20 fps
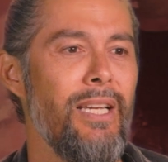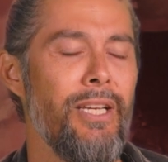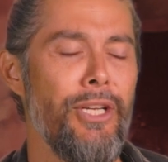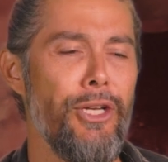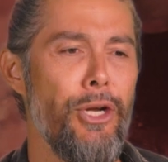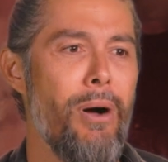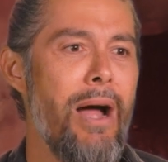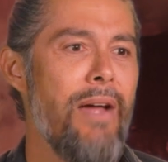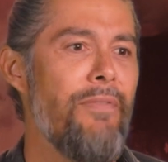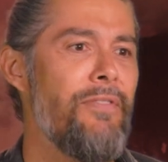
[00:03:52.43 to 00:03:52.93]

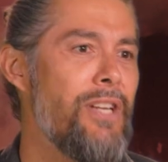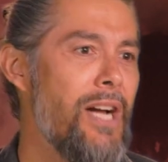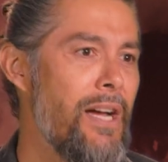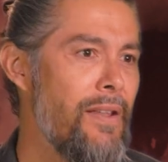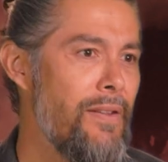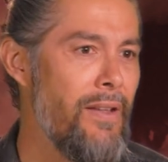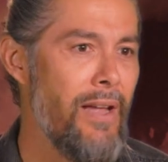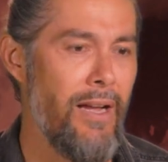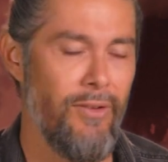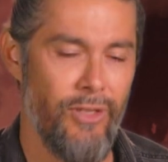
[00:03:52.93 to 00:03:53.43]
you know,
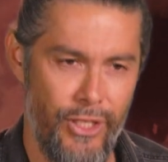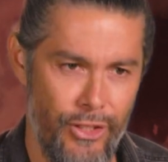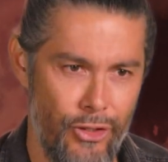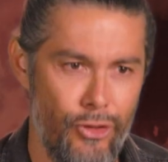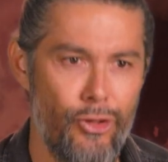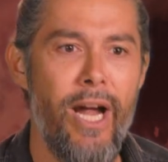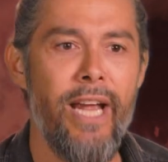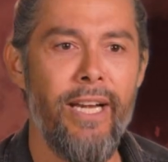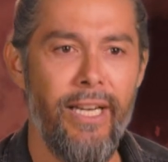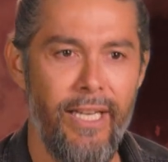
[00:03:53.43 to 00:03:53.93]
she's
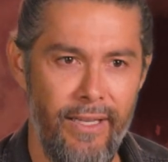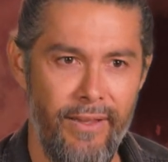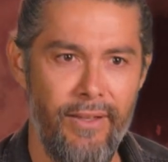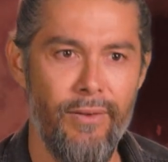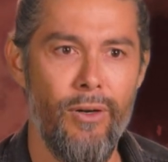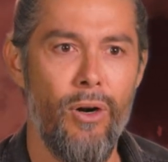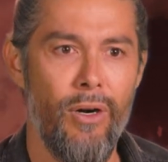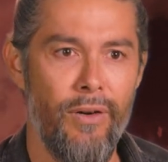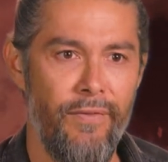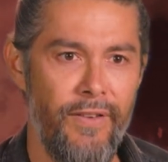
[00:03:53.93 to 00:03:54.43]
trying to get the
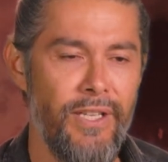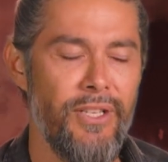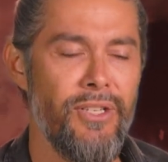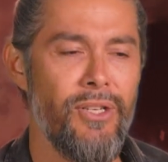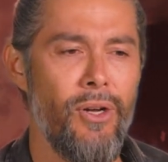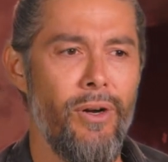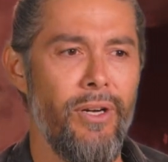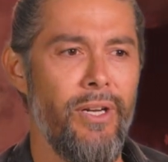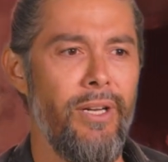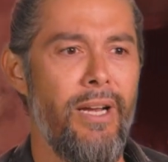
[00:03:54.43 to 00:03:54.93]
RV
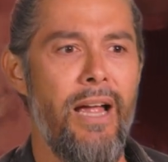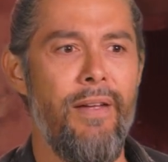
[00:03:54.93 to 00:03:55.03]
started.